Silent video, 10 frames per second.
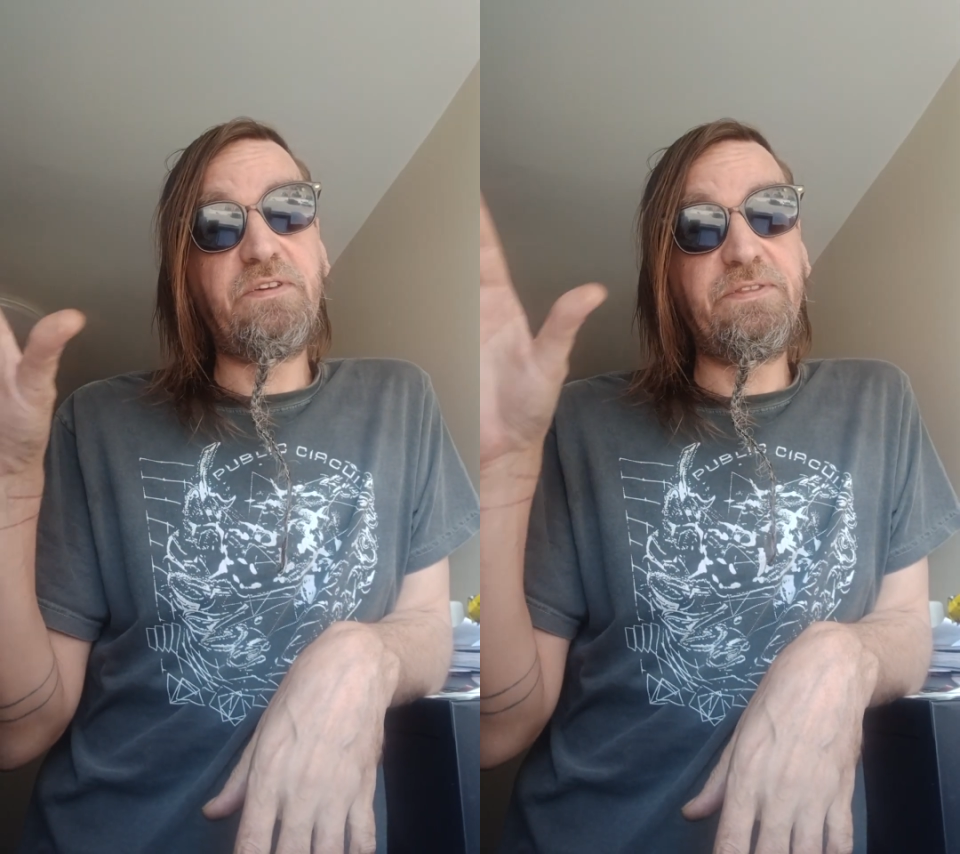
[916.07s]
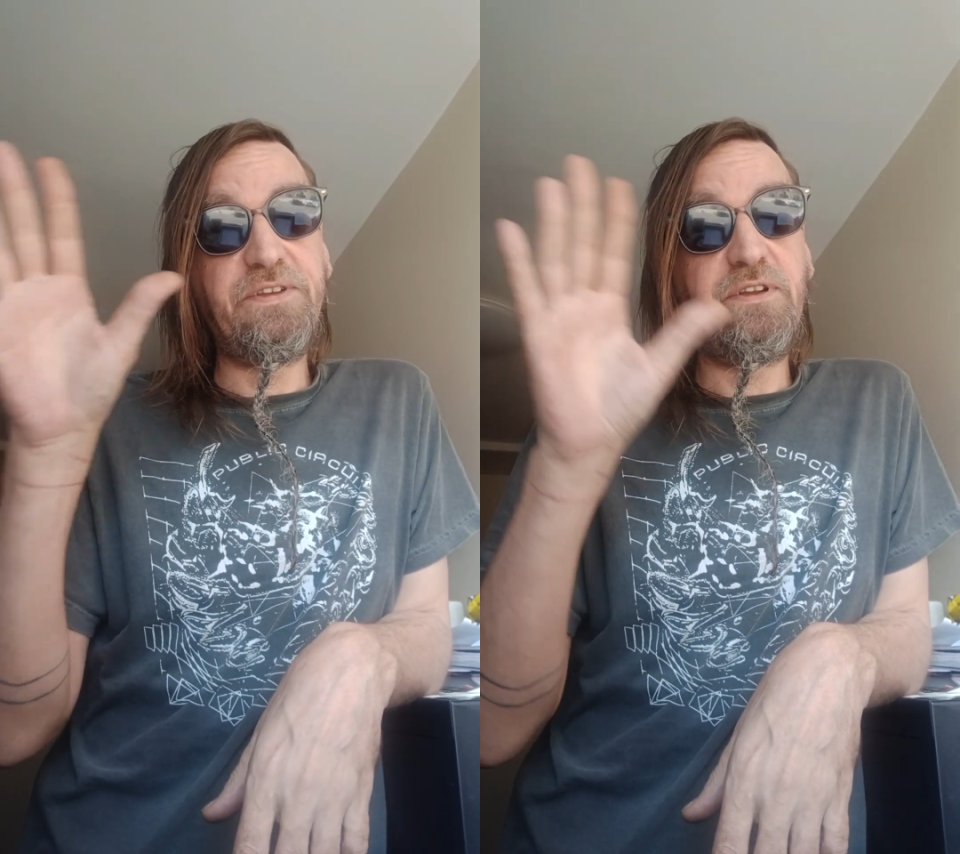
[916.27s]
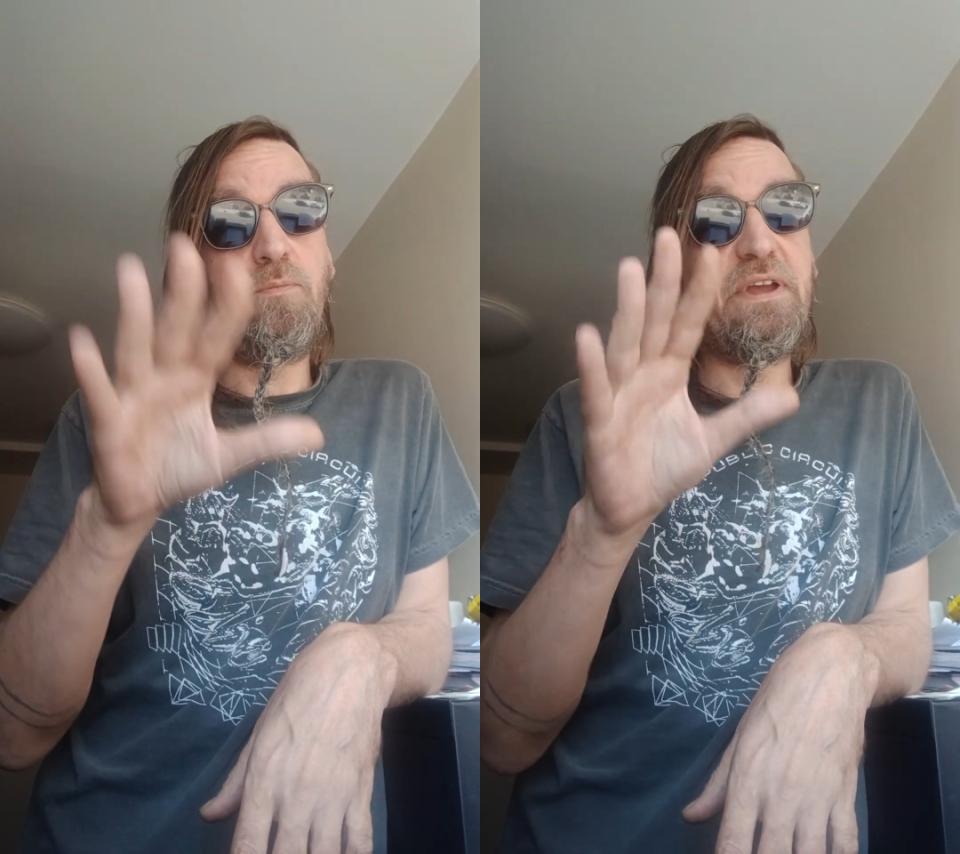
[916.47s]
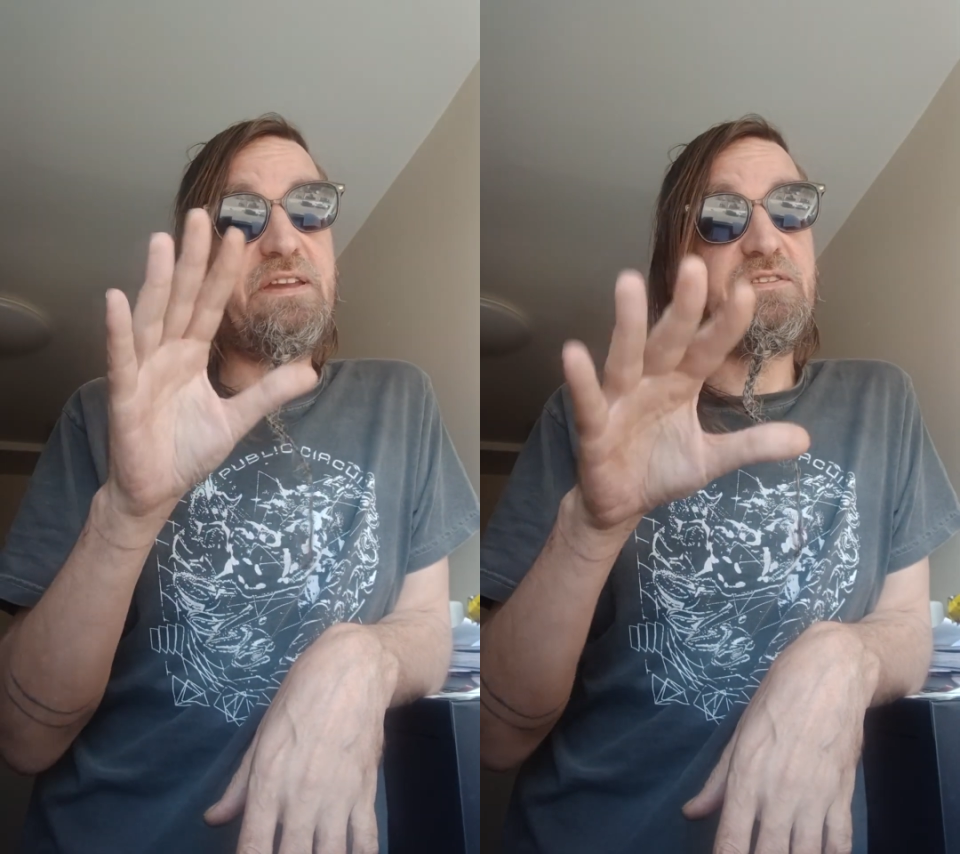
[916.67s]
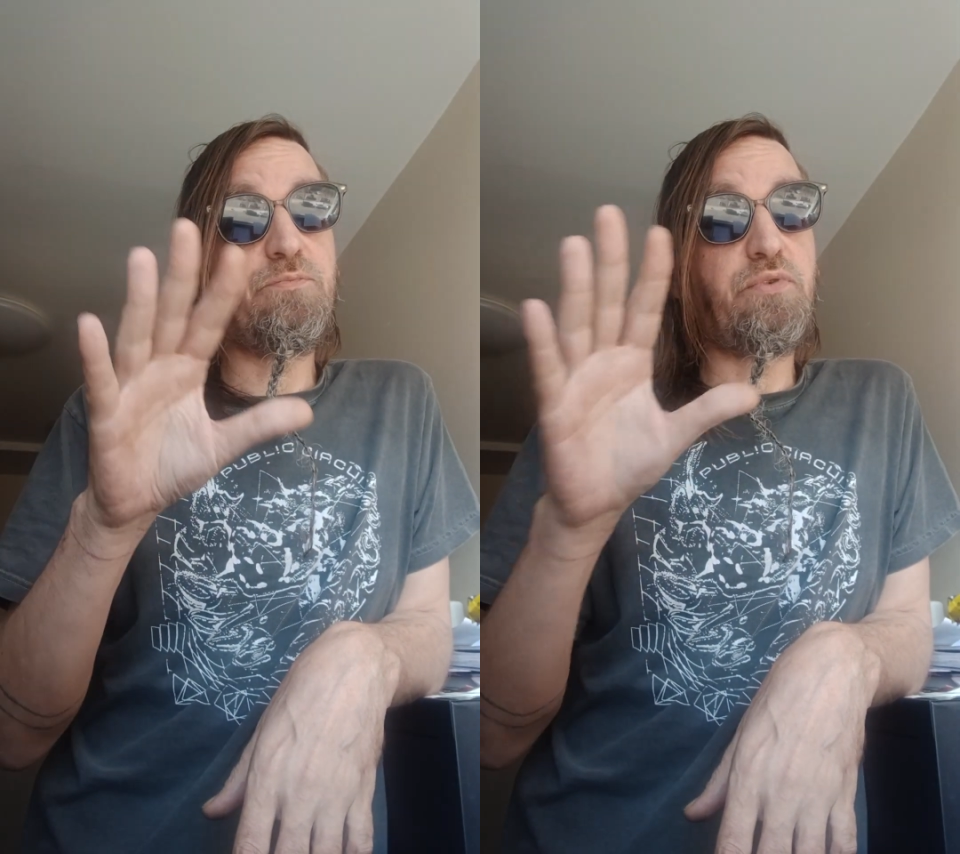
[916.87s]
and the
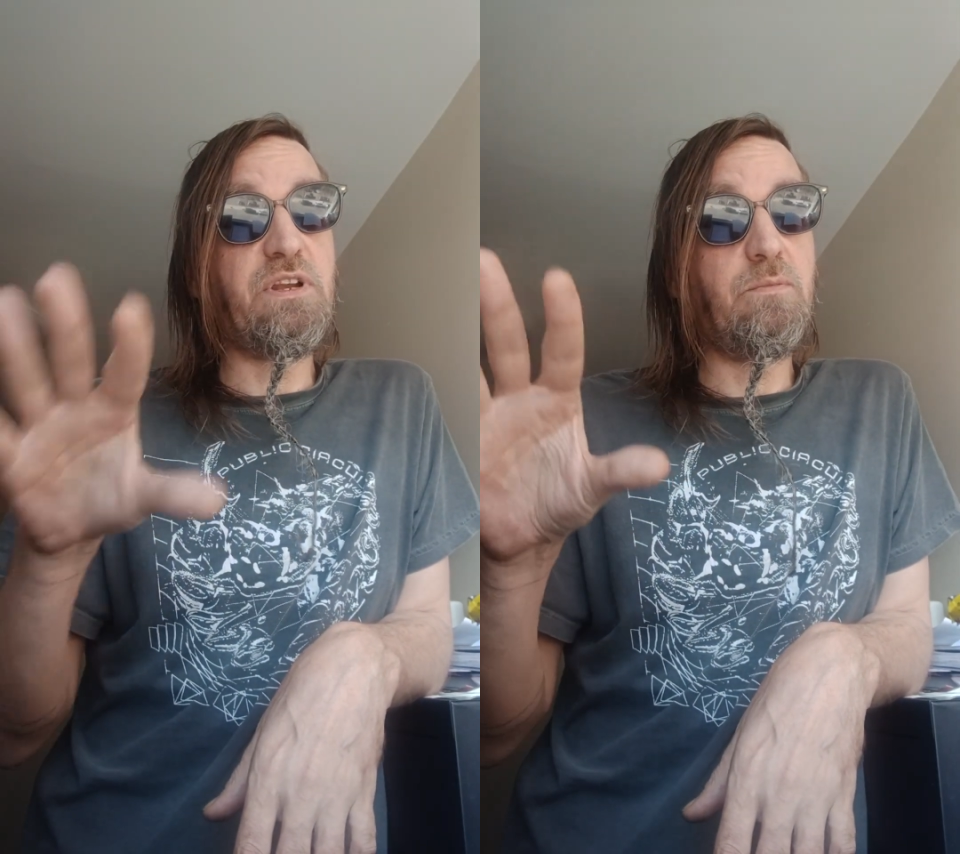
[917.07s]
debates pretty